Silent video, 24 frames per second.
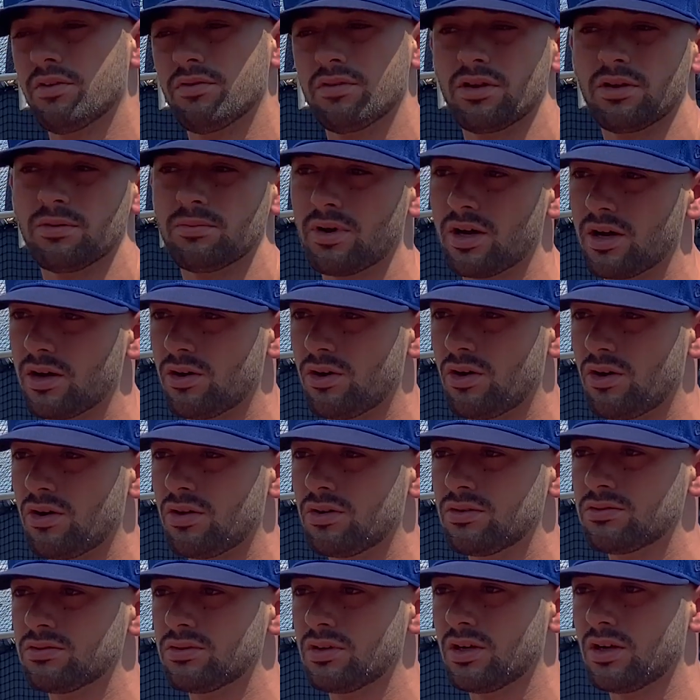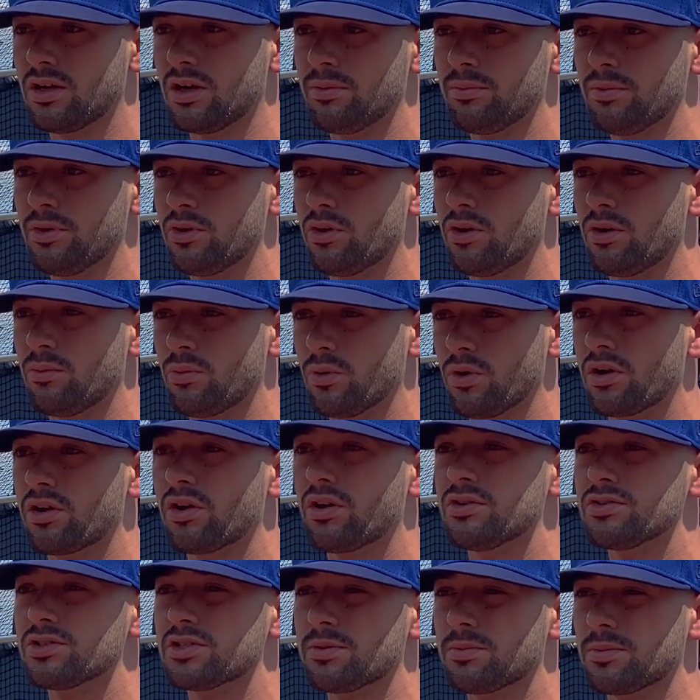giving it my all. You know, I'm
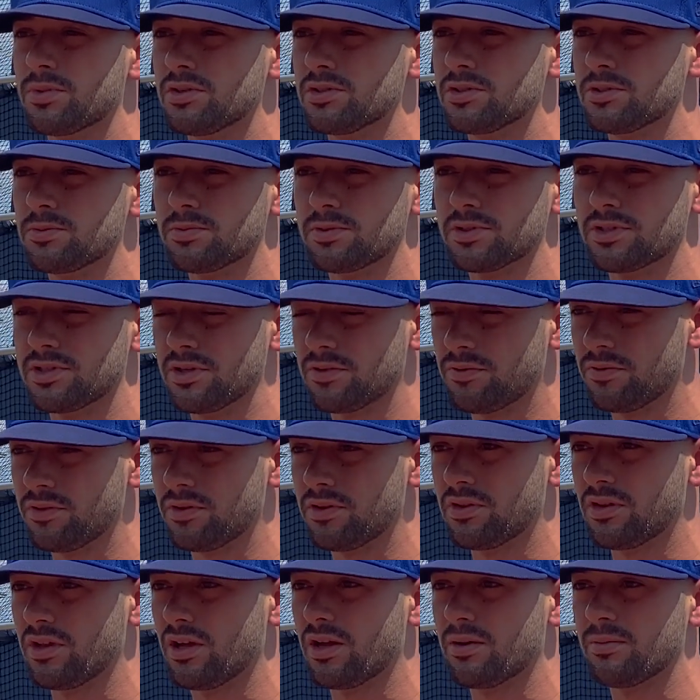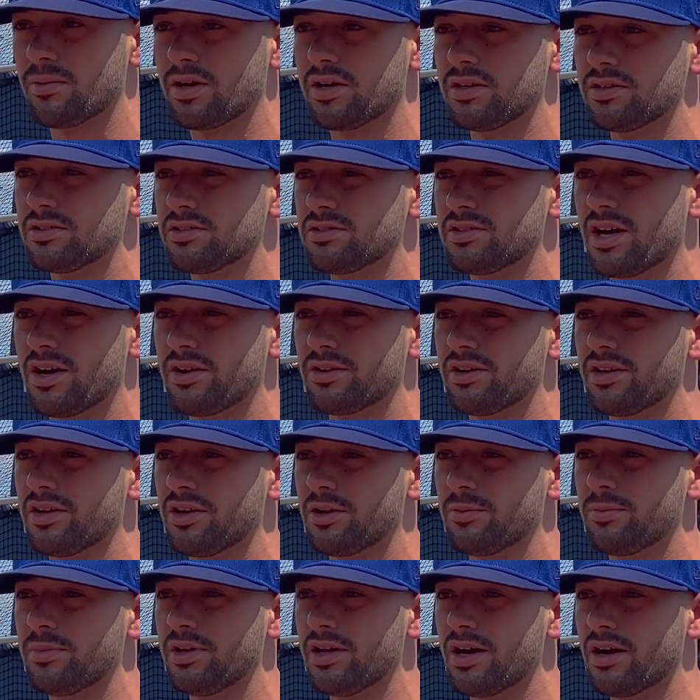working on something specifically. I'm not just out there
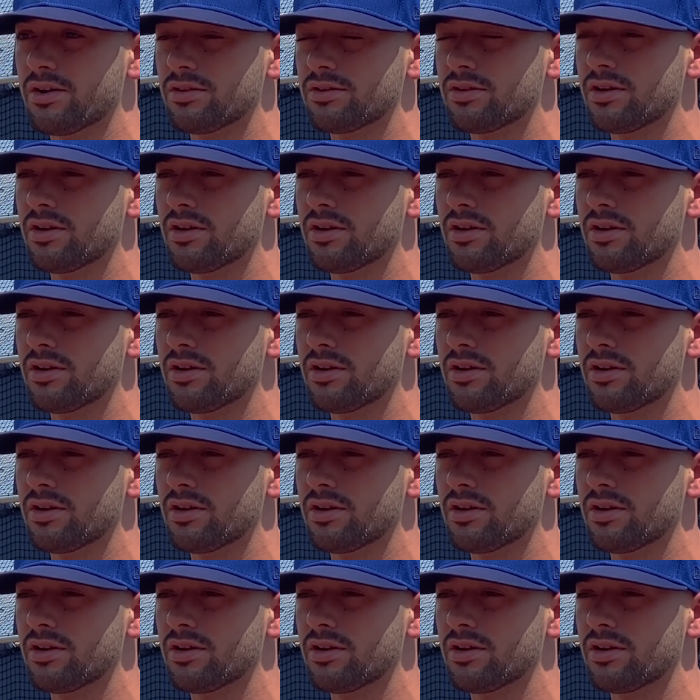to be out